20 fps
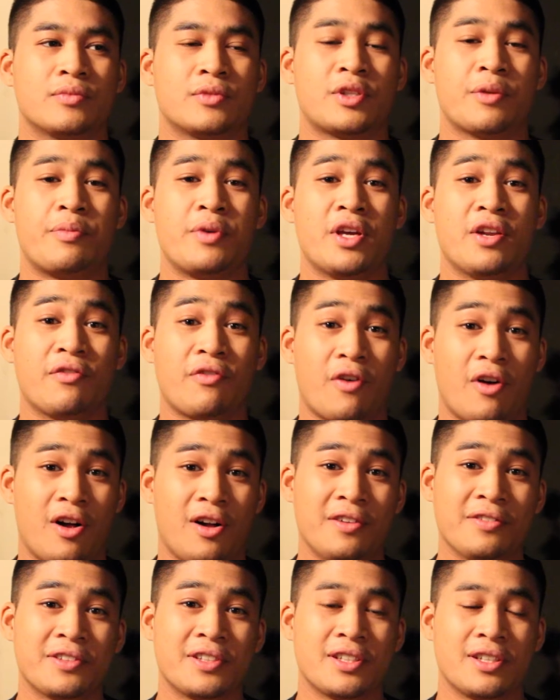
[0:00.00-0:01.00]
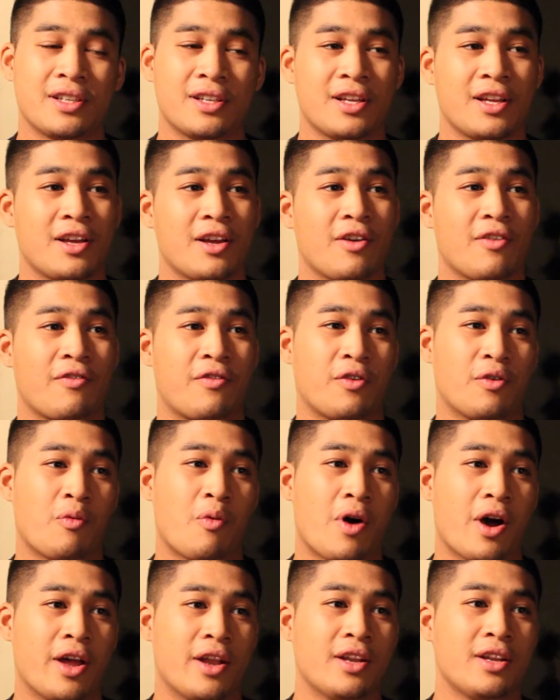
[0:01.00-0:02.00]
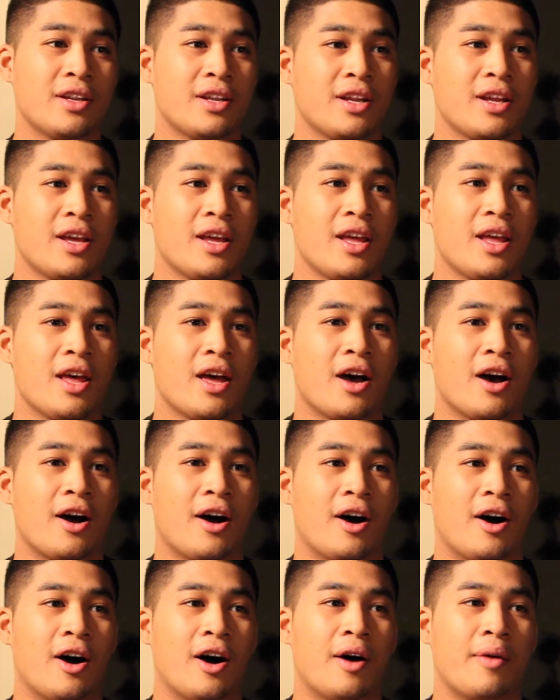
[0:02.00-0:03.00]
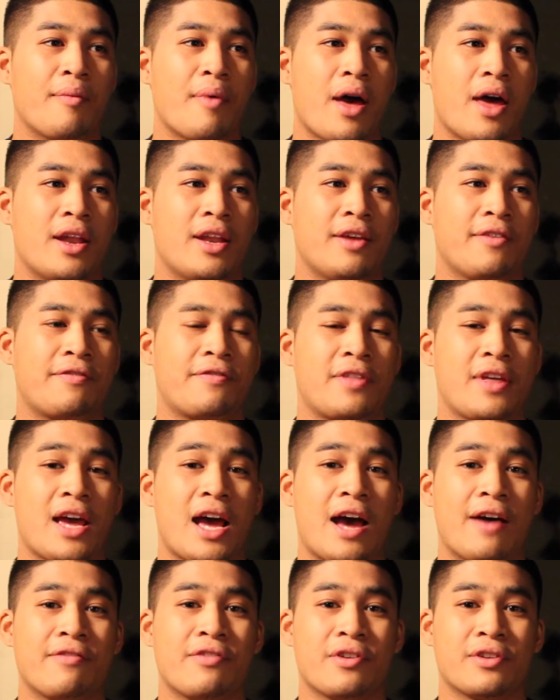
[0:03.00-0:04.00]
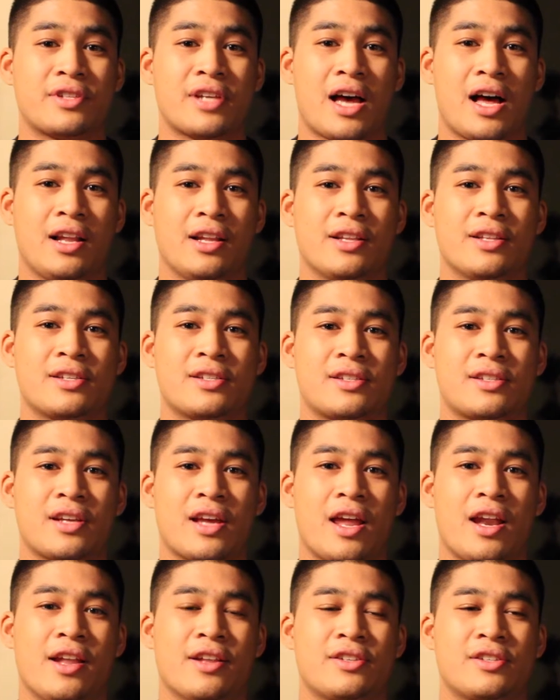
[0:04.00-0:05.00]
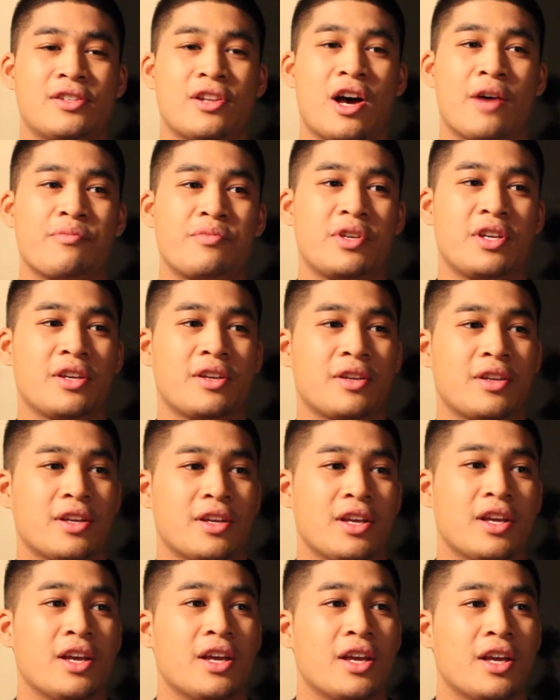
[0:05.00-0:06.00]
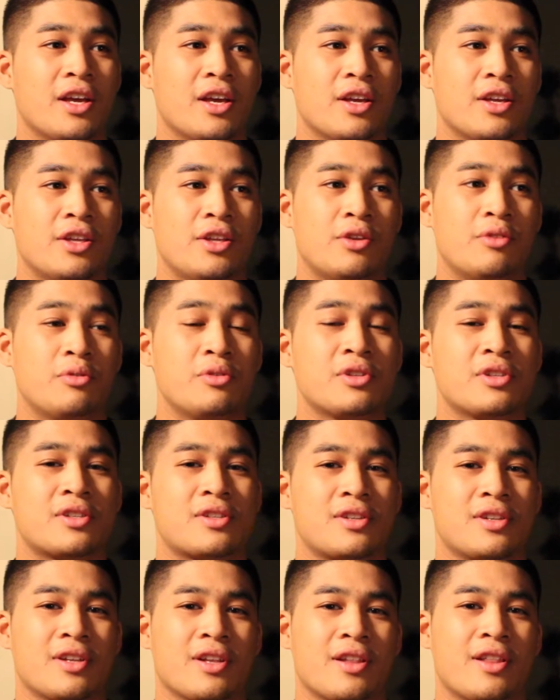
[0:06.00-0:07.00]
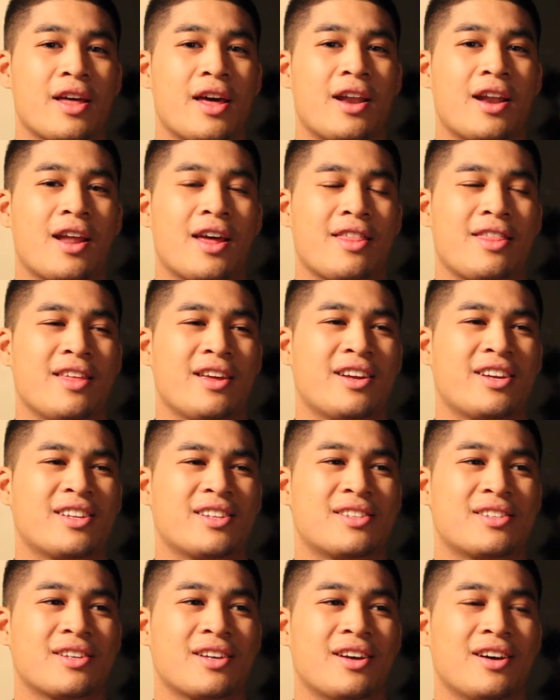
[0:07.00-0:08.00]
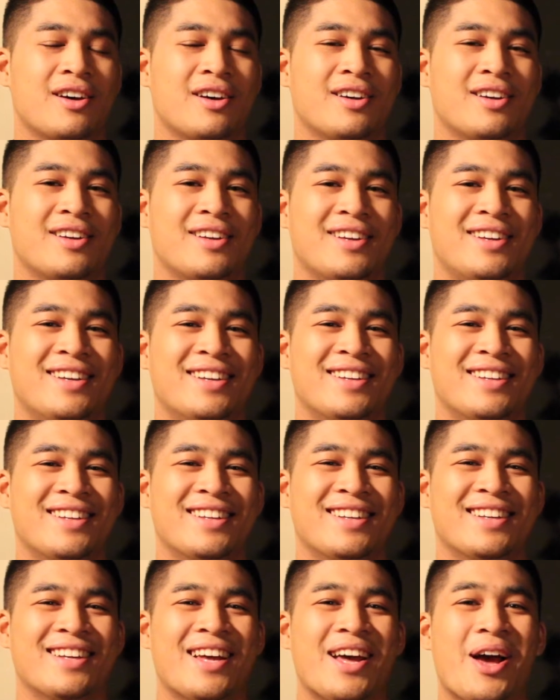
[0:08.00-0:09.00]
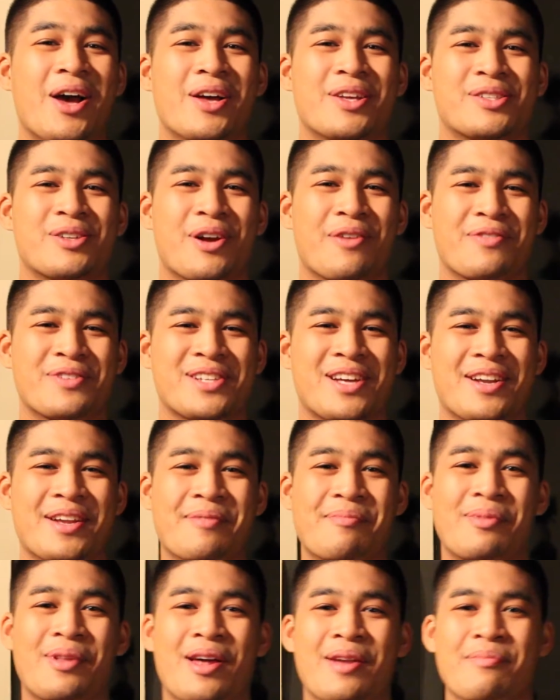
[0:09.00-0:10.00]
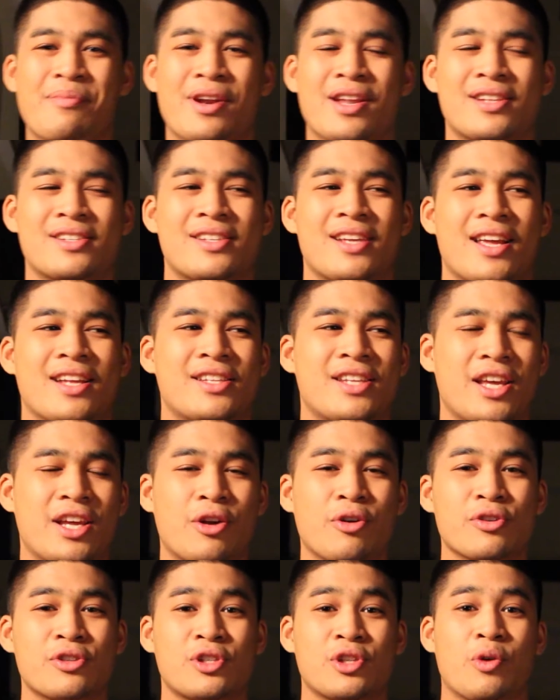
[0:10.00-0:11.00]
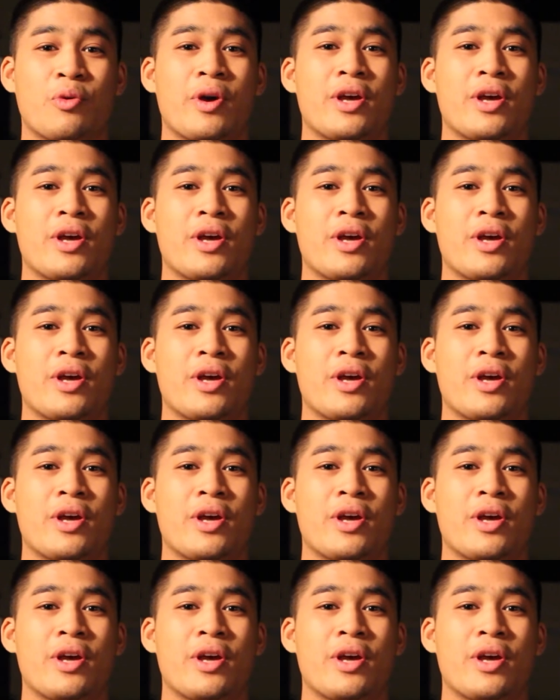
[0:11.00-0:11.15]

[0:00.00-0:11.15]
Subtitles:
To be involved, for one, and if they have their talents and it's not being used, then I think it's sorry for sounding blunt, but it goes to